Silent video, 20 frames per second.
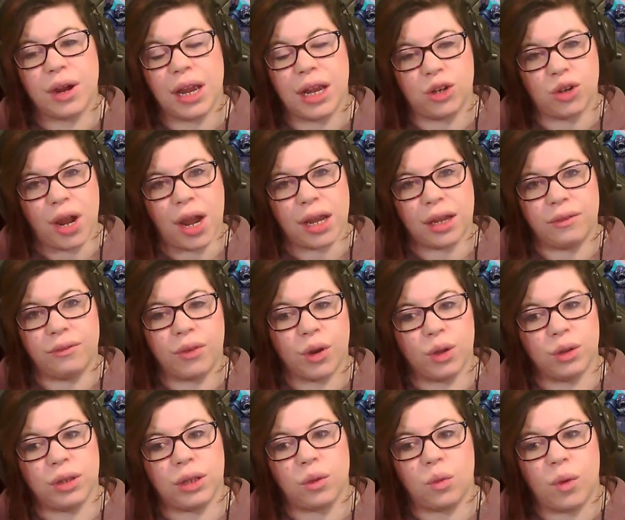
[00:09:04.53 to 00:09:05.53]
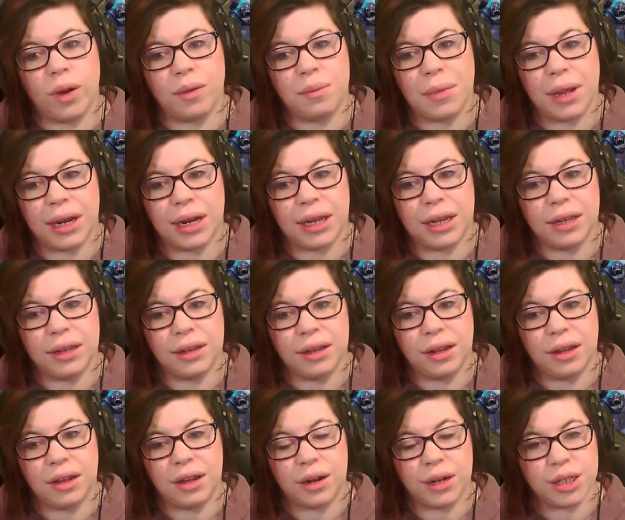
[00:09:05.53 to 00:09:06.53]
a dragon for only one mana
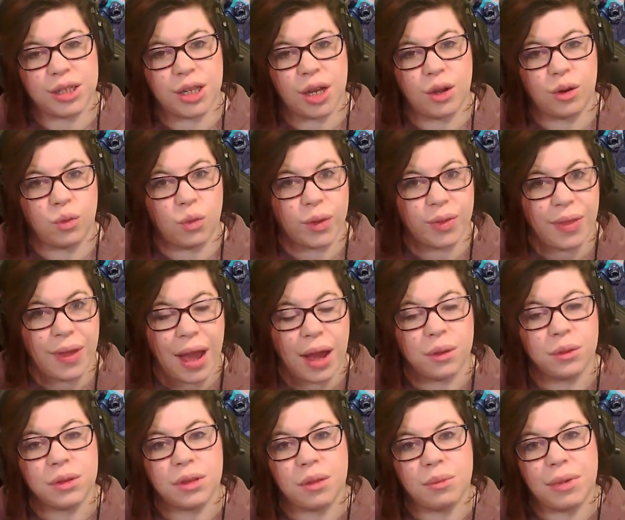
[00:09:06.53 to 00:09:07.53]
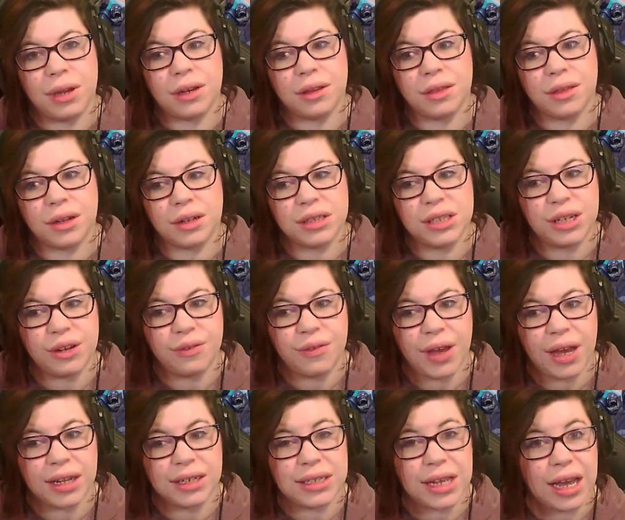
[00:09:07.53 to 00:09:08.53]
on its own without the mana thirst
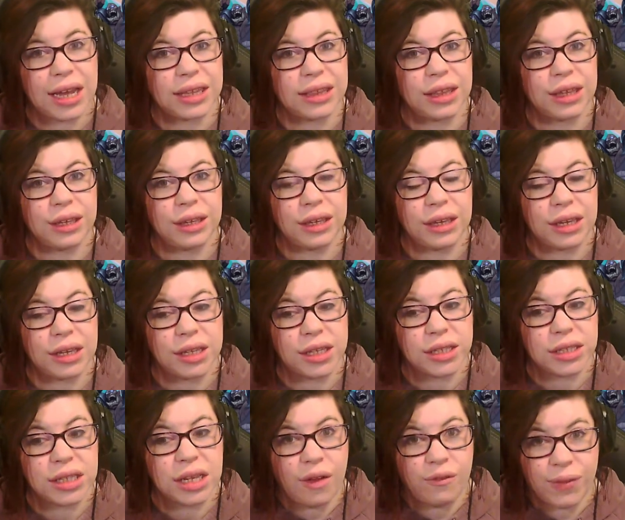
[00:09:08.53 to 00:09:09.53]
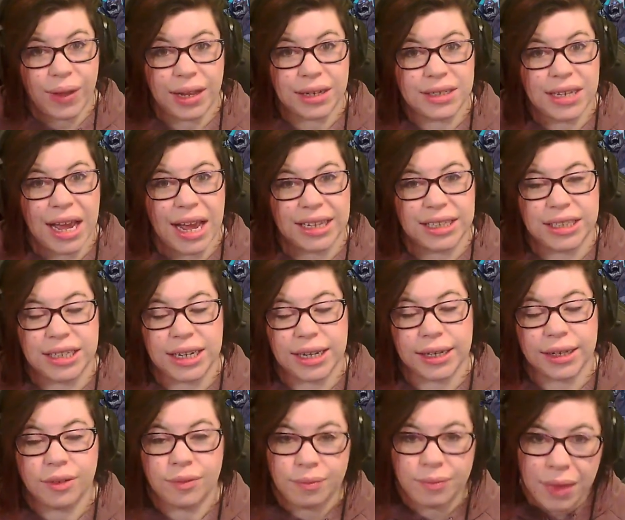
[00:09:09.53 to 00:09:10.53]
effect, I think is
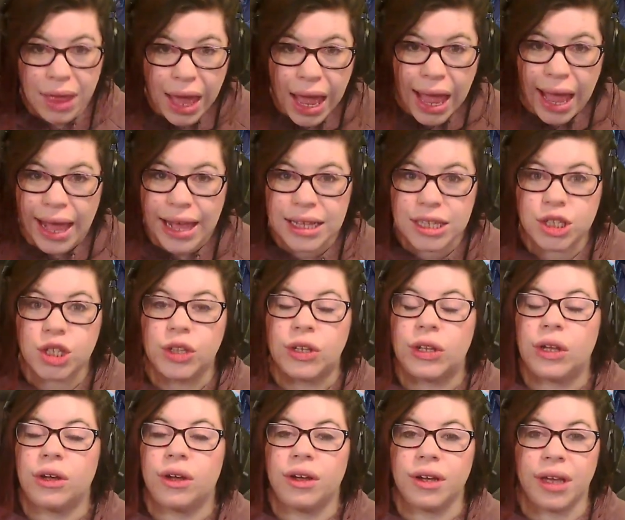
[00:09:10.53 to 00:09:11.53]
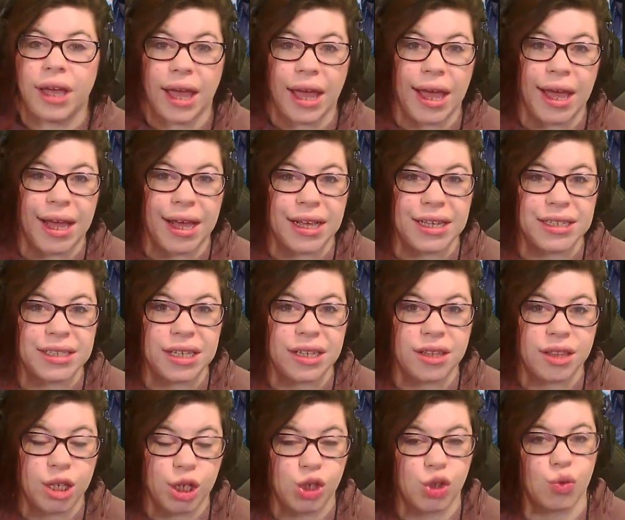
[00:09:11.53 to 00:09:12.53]
fantastic. As long as
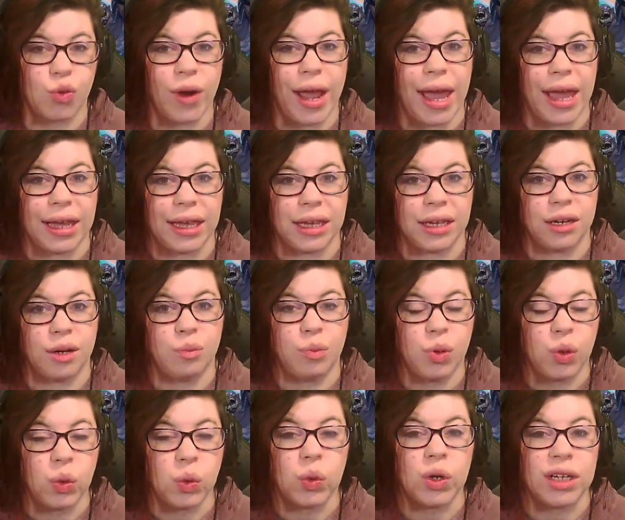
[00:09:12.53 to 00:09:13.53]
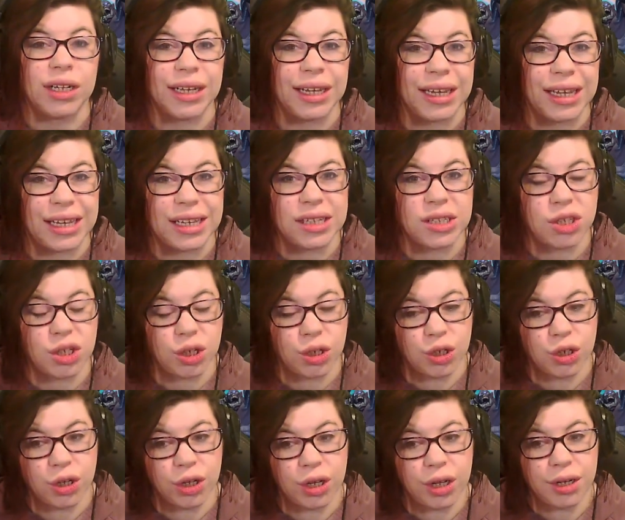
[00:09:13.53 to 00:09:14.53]
the dragon pool is
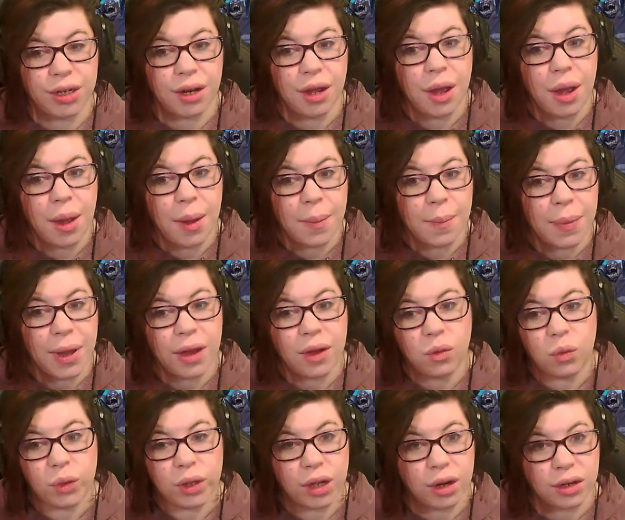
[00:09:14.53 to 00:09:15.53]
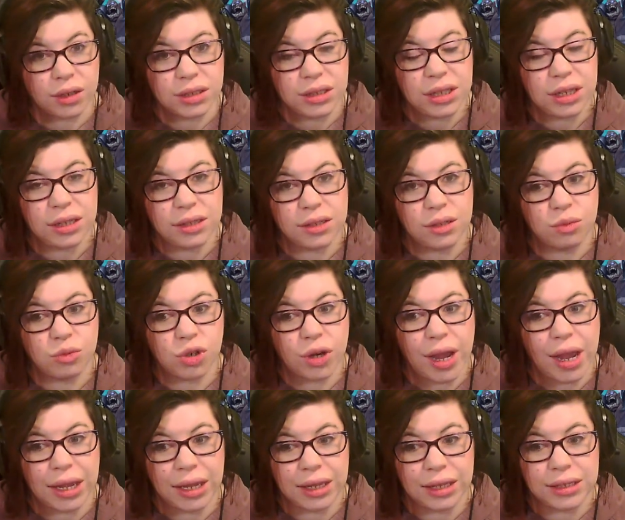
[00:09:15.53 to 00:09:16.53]
good. But we are seeing some
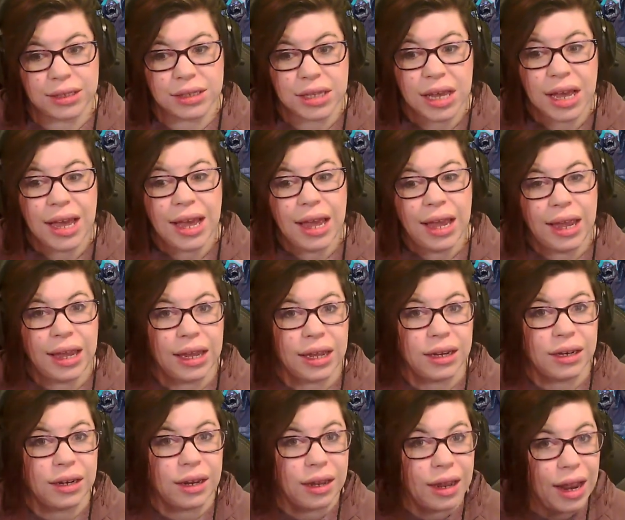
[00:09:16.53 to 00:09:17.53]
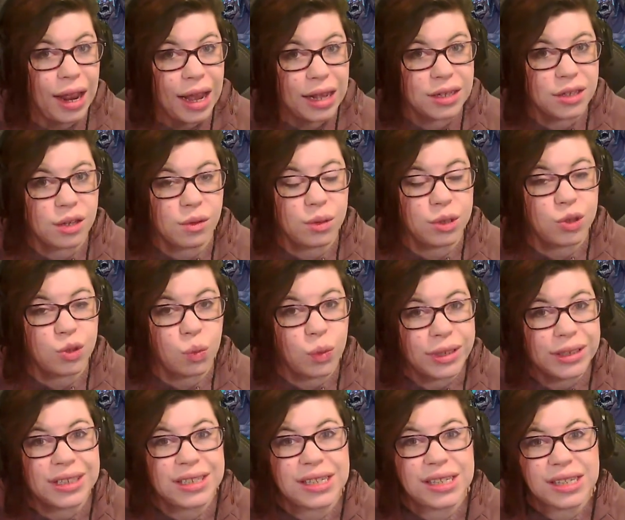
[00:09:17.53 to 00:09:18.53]
dragons, and as always
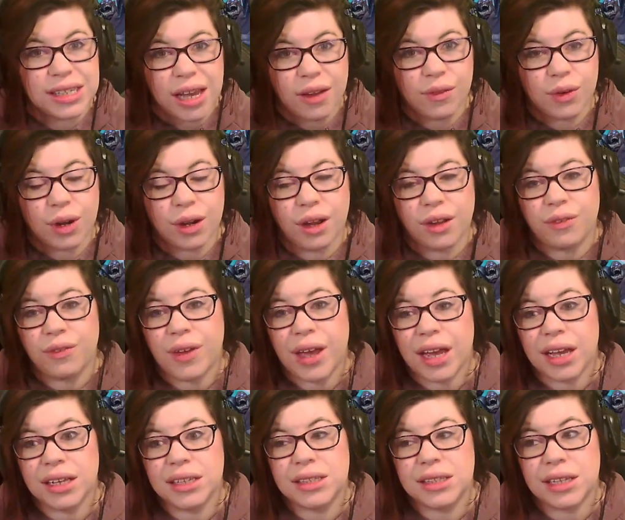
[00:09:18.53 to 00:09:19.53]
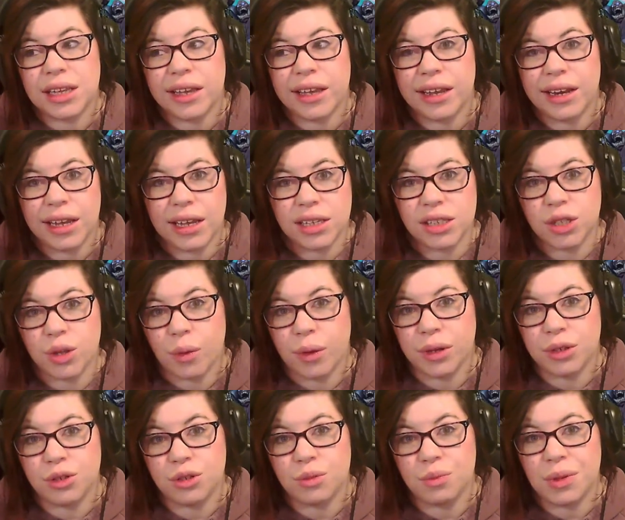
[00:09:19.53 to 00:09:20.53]
with discover effects, it is
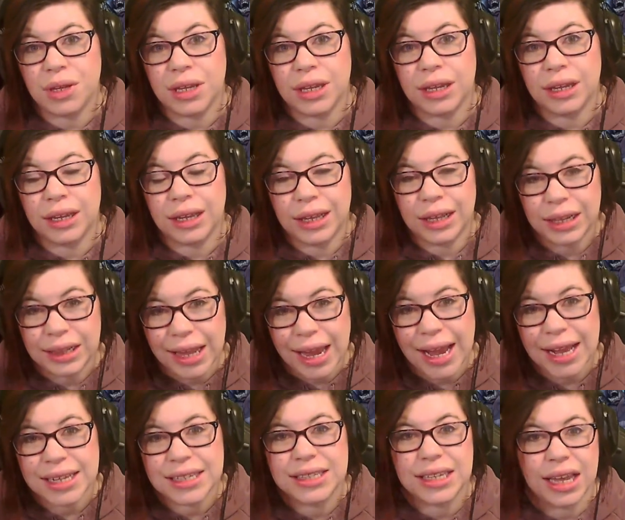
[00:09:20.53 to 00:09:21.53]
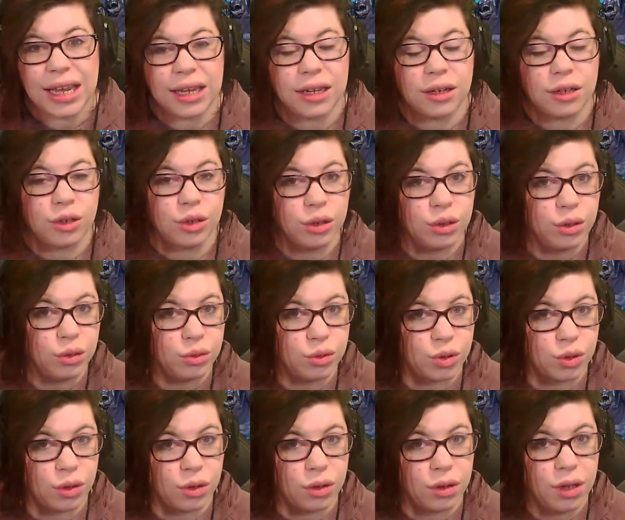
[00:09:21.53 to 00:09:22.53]
going to be class and
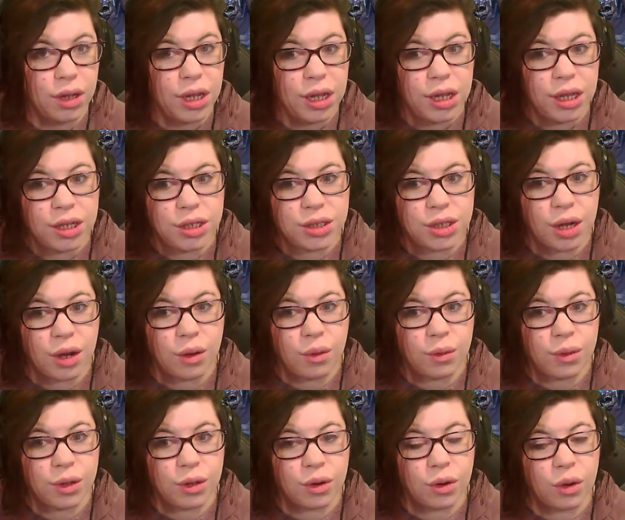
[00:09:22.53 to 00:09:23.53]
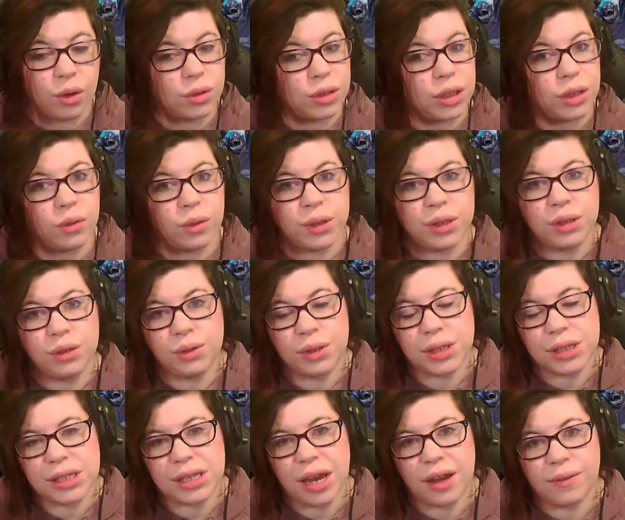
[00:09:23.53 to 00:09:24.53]
neutral. So you're only going to
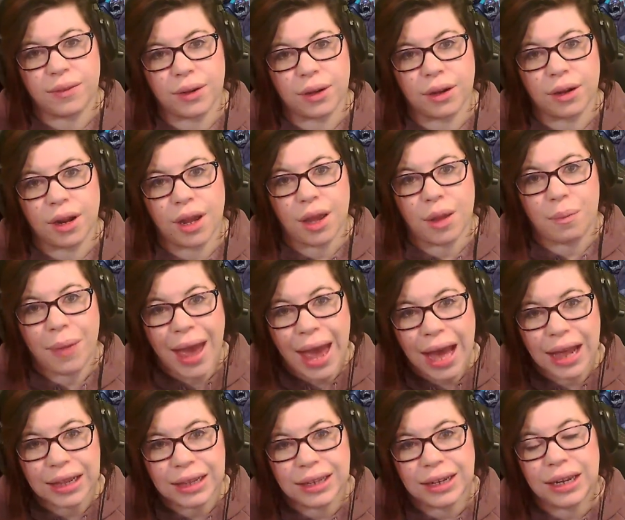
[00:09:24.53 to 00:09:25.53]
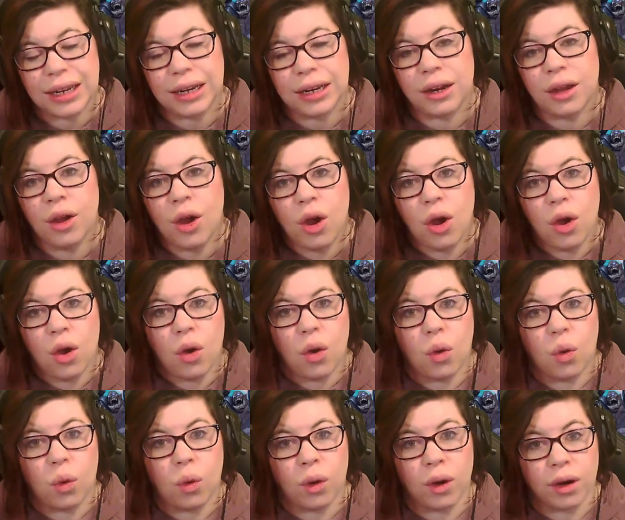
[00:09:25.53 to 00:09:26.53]
discover a paladin
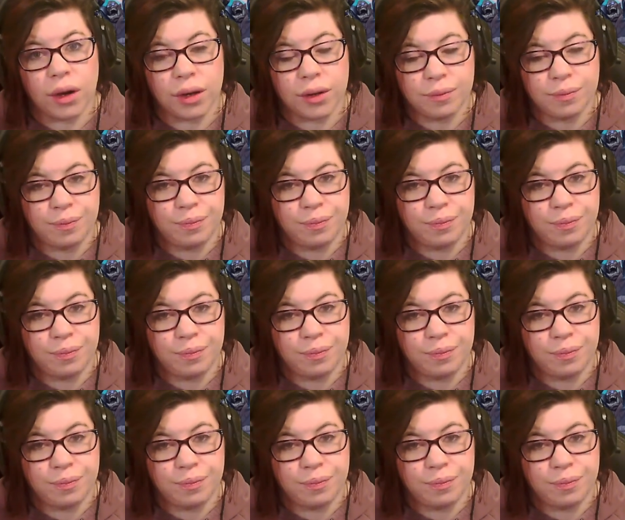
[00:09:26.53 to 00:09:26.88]
or